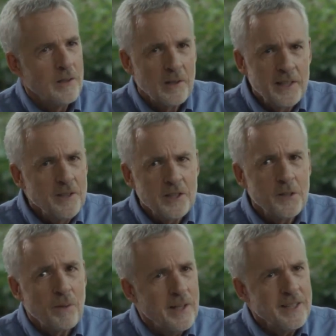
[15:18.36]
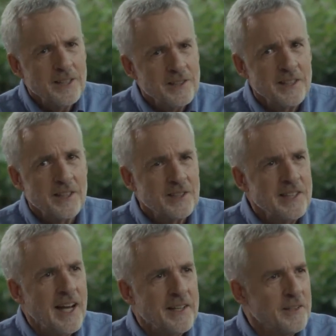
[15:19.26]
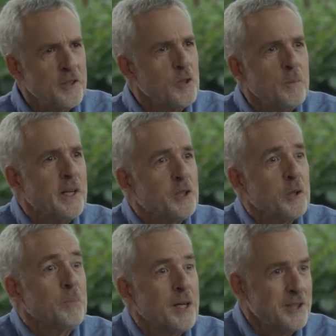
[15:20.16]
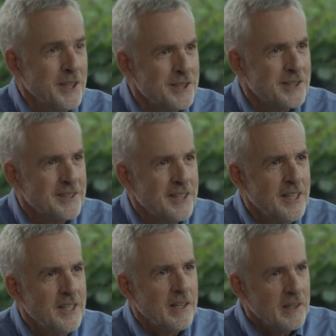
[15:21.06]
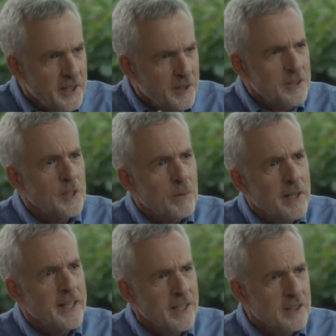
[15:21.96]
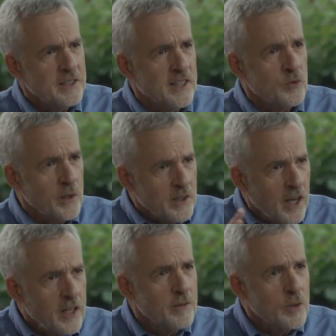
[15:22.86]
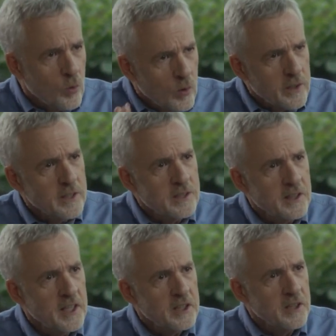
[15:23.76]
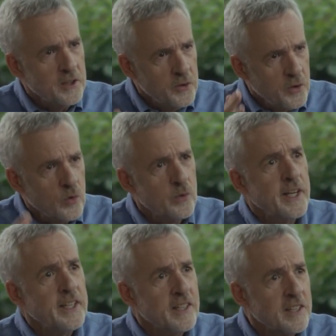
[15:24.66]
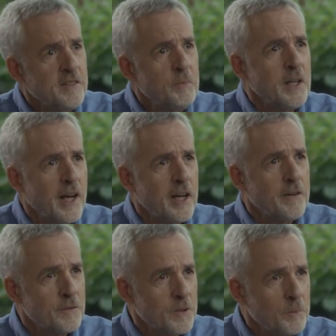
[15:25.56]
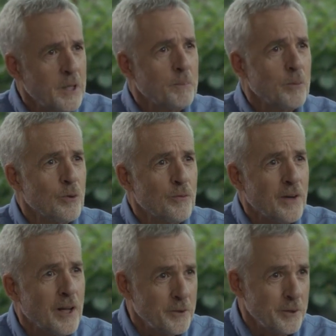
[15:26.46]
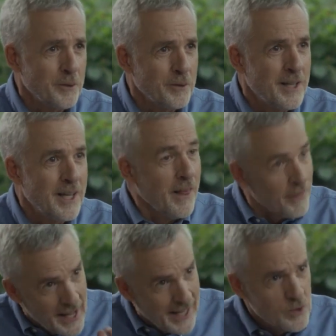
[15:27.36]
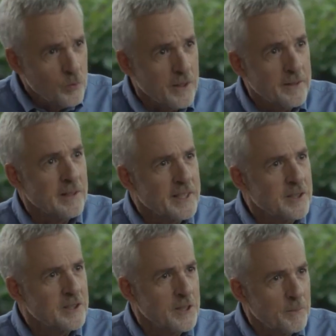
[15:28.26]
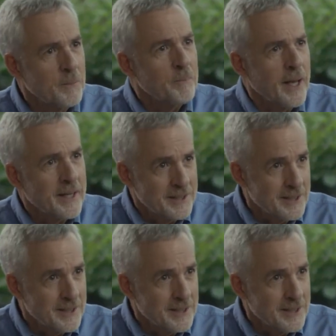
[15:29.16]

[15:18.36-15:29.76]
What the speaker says: Leadership legacy is not, did you meet your budgets? Leadership legacy is, what kind of an organization do you create and leave behind for the people who follow you? That's where the leadership impact